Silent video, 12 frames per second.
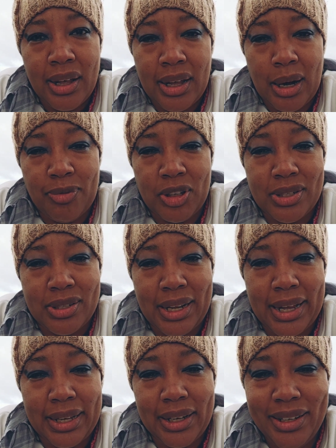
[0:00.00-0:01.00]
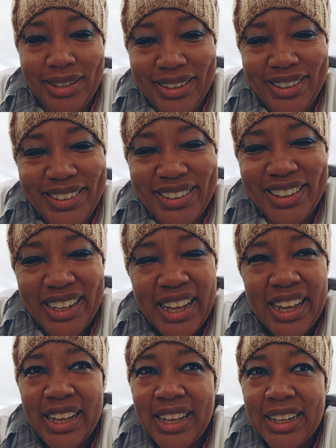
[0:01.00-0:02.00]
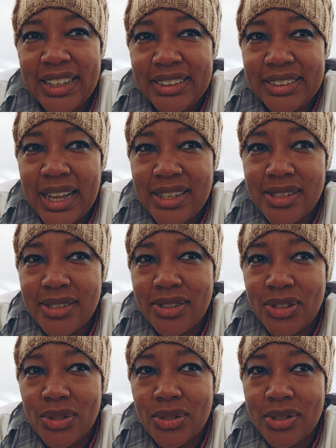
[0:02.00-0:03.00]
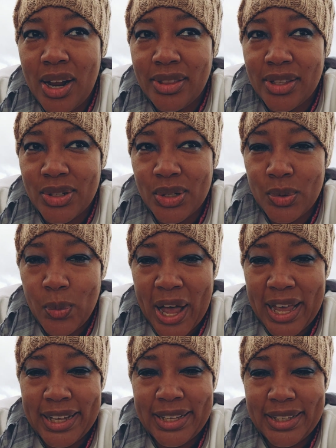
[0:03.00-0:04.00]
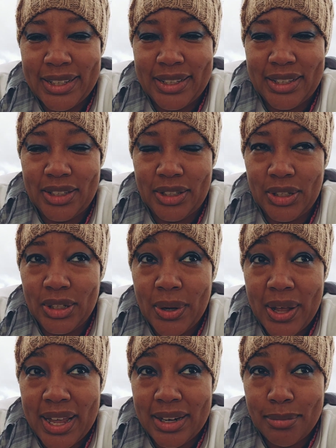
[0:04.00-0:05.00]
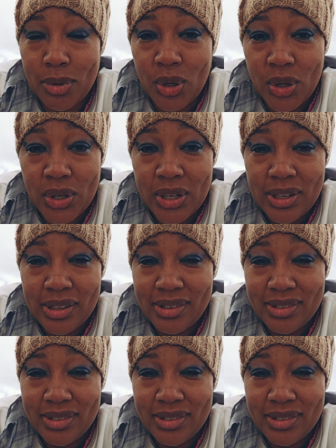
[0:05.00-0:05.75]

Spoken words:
And obviously that's just not the done way, you know, anymore.